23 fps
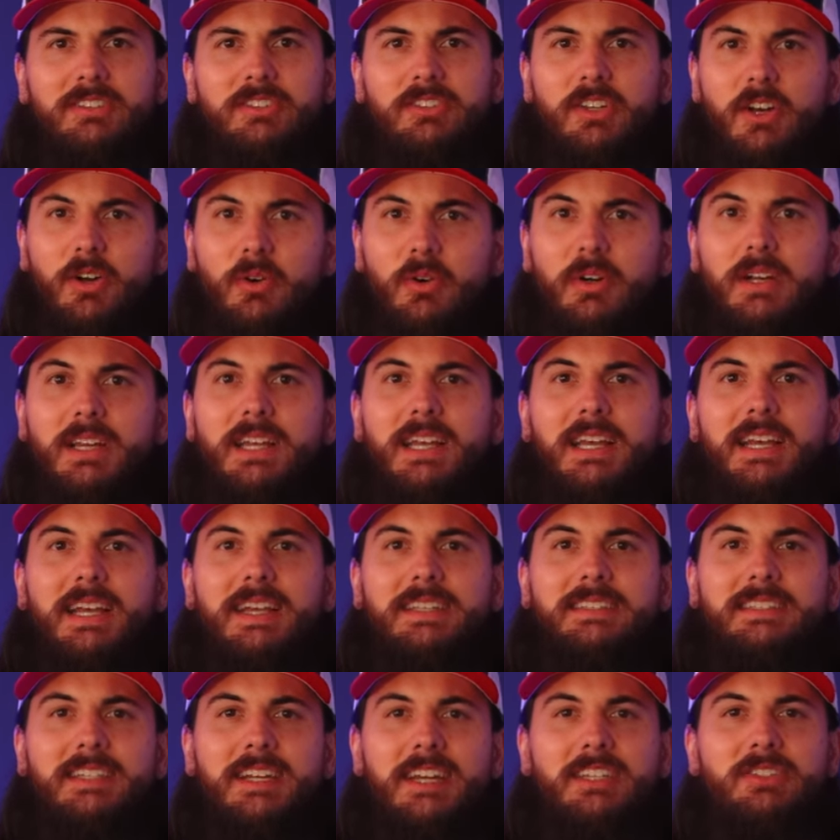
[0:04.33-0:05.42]
So,
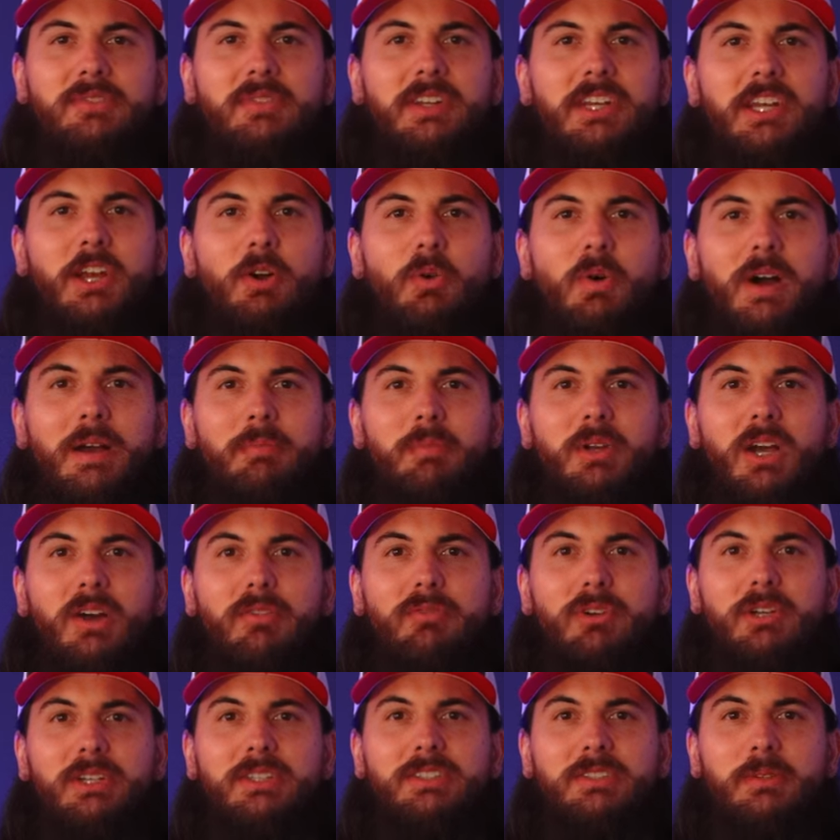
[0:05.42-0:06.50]
in today's video, I'm
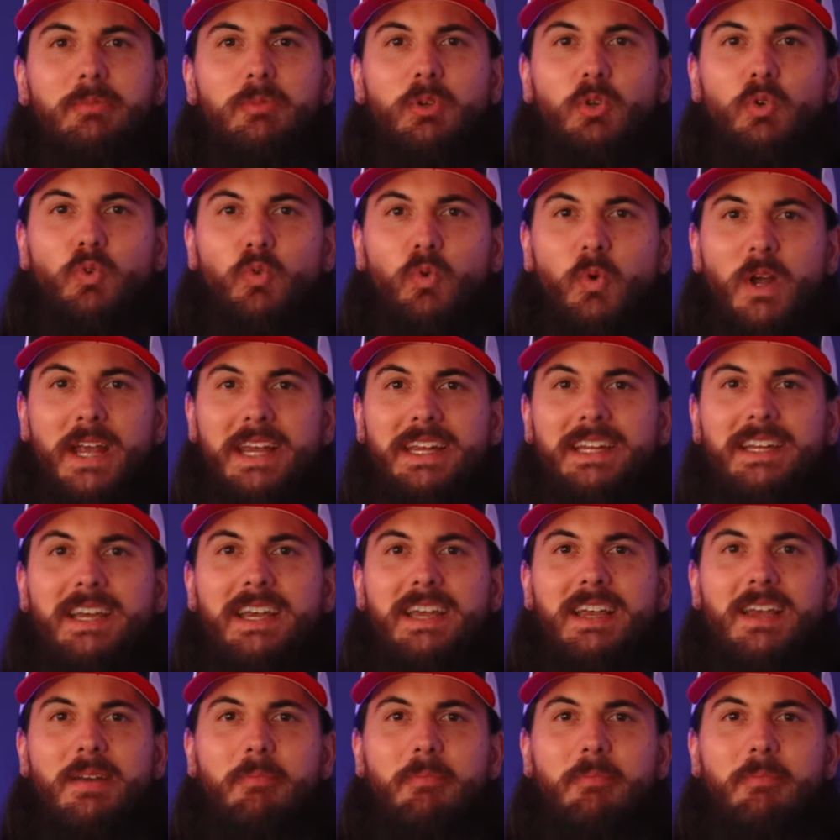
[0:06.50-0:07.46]
covering some great